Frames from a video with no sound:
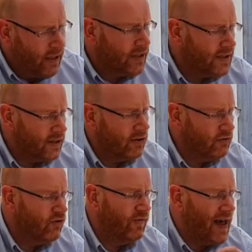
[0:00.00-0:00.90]
So the
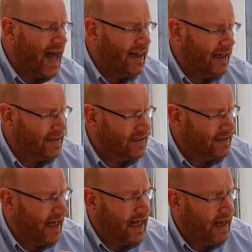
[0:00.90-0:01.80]
ultraviolet
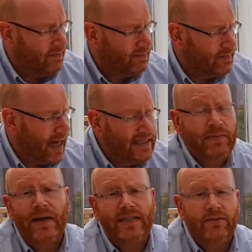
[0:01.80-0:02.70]

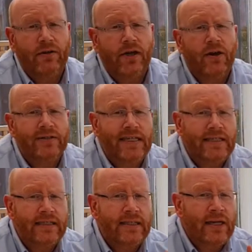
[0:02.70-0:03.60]
antibacterial
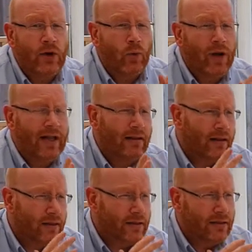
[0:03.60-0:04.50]
coatings will
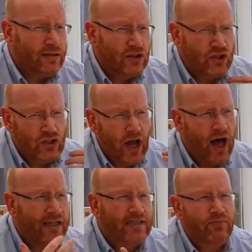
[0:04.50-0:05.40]

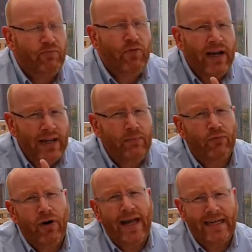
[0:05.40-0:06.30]
start to really
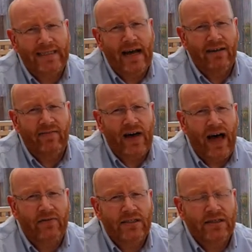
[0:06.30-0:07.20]
break down the
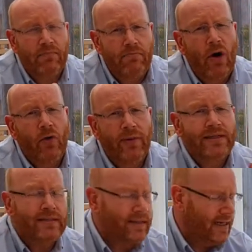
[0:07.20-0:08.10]
virus the moment
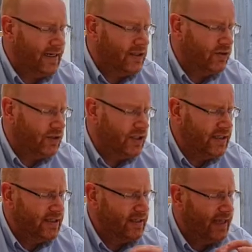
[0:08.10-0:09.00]
that it
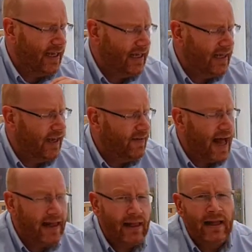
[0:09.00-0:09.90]
touches the lever
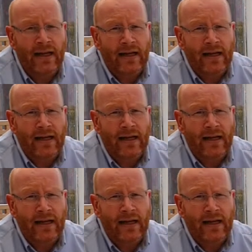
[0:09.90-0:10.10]
handle.